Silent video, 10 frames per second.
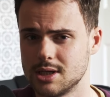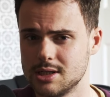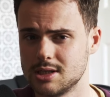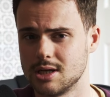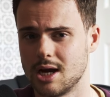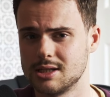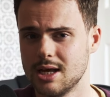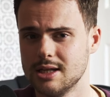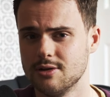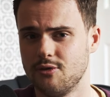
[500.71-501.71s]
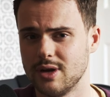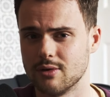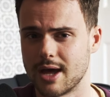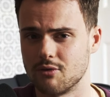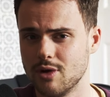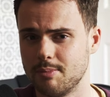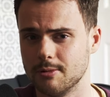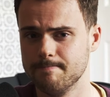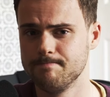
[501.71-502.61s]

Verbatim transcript: start to feel that ripple.